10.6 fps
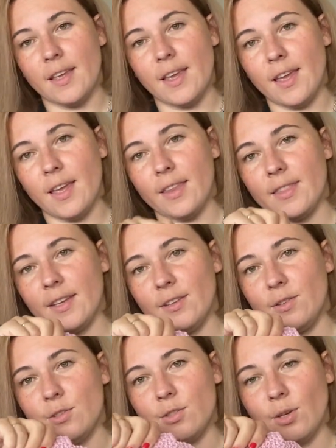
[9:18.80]
and then
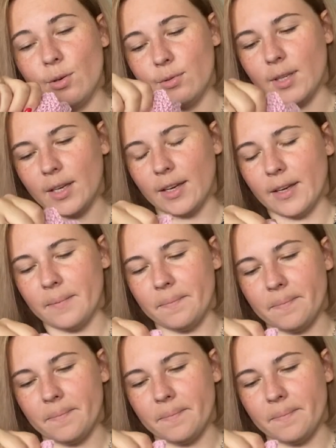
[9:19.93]
you sew them